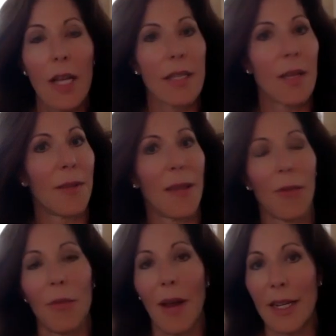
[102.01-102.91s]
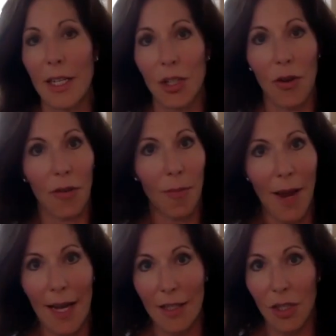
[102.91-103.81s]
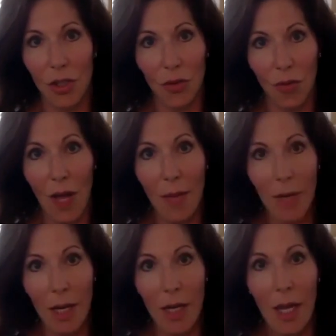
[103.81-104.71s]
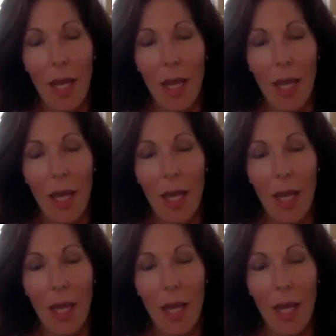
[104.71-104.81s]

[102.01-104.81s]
something that reminded you of a past trauma.